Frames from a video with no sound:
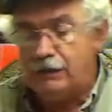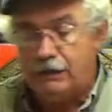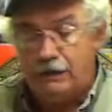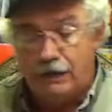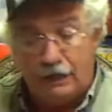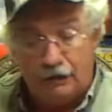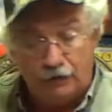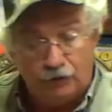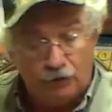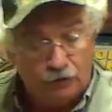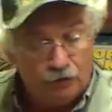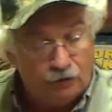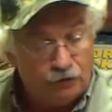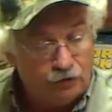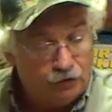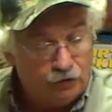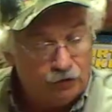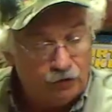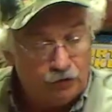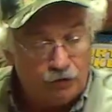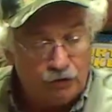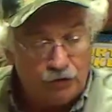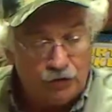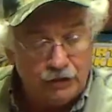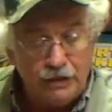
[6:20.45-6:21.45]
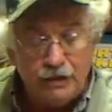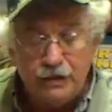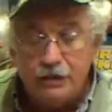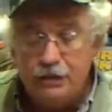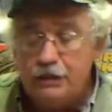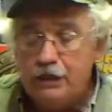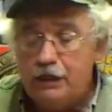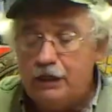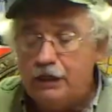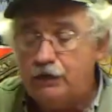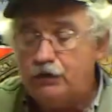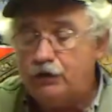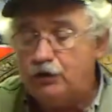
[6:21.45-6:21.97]
Not the first reason
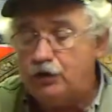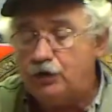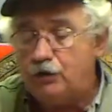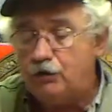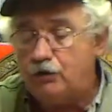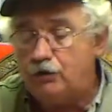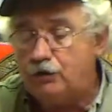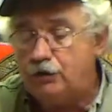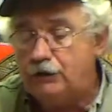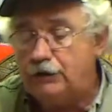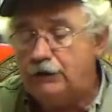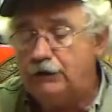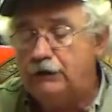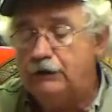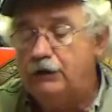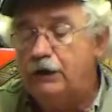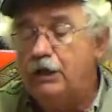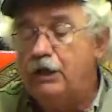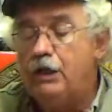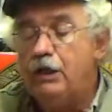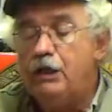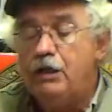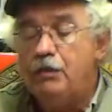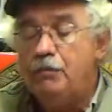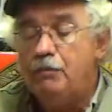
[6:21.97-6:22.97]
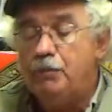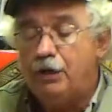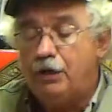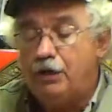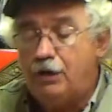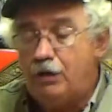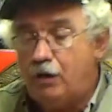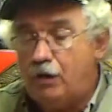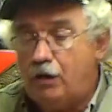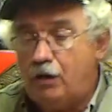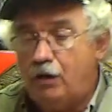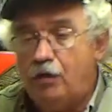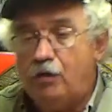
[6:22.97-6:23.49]
I chose this,
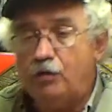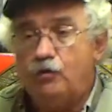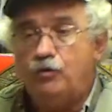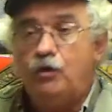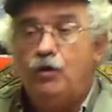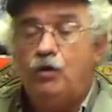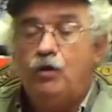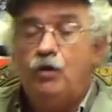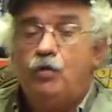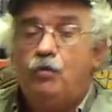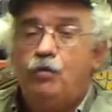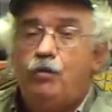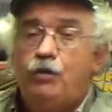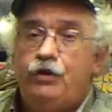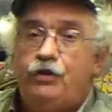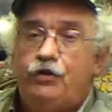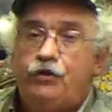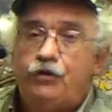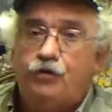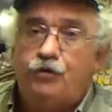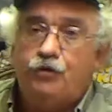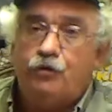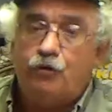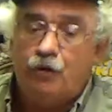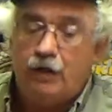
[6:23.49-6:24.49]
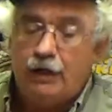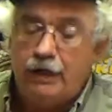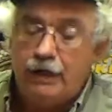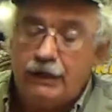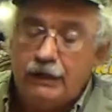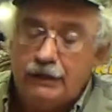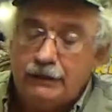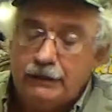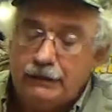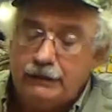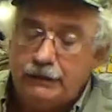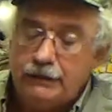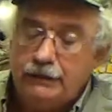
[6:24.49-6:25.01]
because we
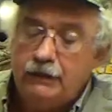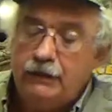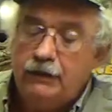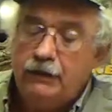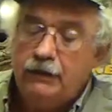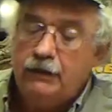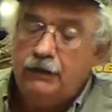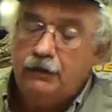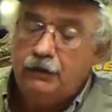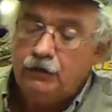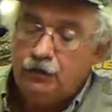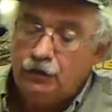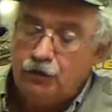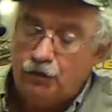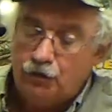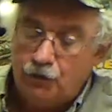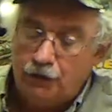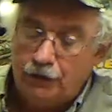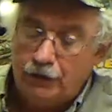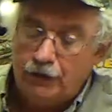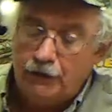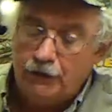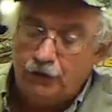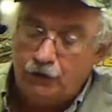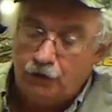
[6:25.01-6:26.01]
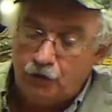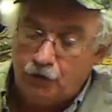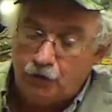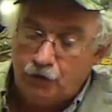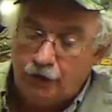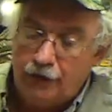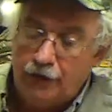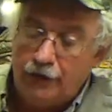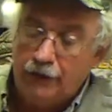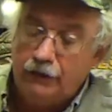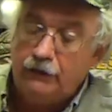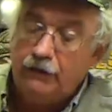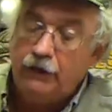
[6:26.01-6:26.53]
stress
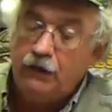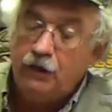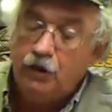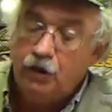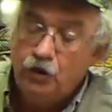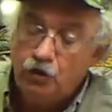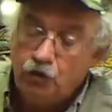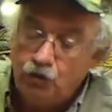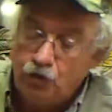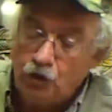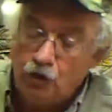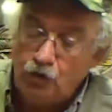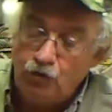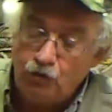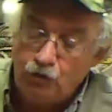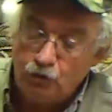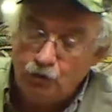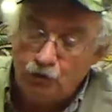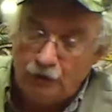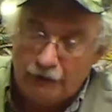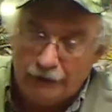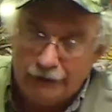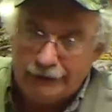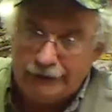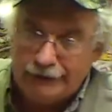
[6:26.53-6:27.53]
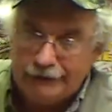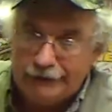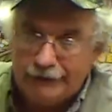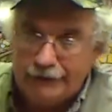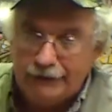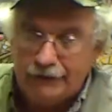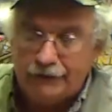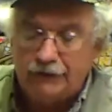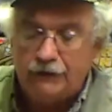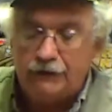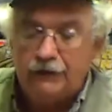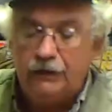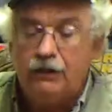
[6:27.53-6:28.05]
social
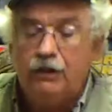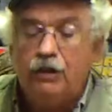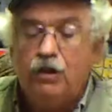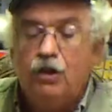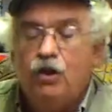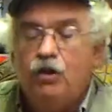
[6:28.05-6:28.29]
distancing.